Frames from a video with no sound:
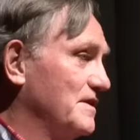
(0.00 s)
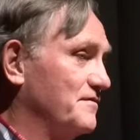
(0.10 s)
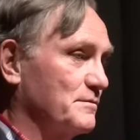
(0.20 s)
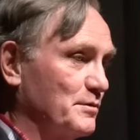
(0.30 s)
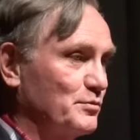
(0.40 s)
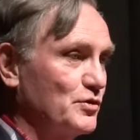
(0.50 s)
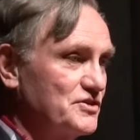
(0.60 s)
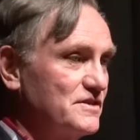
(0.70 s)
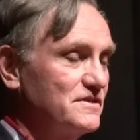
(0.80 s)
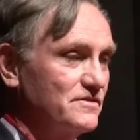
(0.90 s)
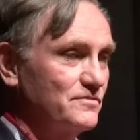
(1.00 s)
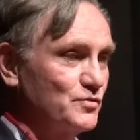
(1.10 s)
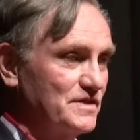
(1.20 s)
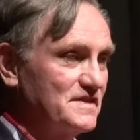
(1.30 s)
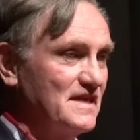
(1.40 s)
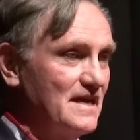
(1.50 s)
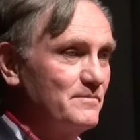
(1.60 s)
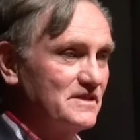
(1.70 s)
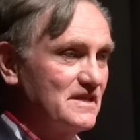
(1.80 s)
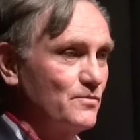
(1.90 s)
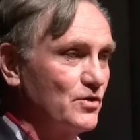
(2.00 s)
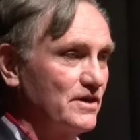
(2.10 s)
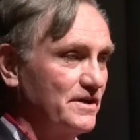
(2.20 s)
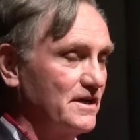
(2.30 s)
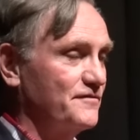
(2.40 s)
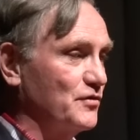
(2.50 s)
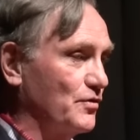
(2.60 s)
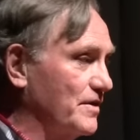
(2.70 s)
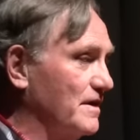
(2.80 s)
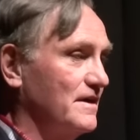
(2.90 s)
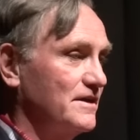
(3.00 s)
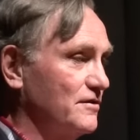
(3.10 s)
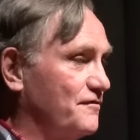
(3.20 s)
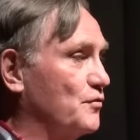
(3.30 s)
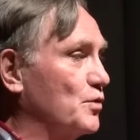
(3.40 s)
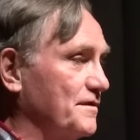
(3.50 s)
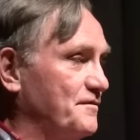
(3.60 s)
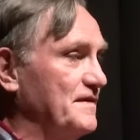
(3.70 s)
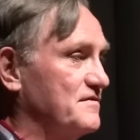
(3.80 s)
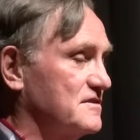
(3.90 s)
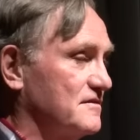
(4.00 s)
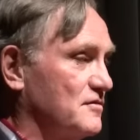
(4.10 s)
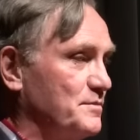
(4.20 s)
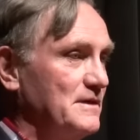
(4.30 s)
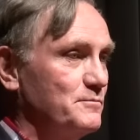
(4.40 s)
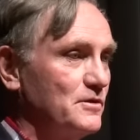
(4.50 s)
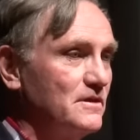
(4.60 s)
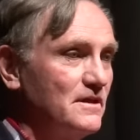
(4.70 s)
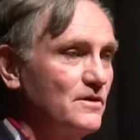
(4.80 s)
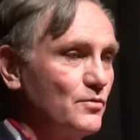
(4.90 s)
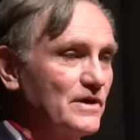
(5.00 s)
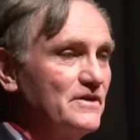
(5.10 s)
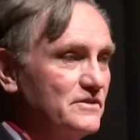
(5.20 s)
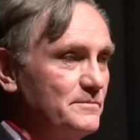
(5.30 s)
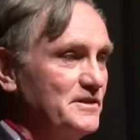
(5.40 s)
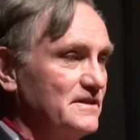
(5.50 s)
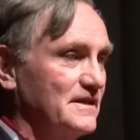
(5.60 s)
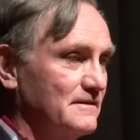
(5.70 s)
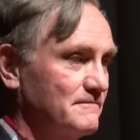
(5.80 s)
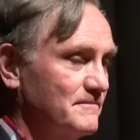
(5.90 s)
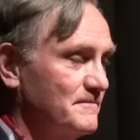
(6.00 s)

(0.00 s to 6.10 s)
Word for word: If the proportions are, were the same as they were on our floor, you know, four fifths of the people were out of the building.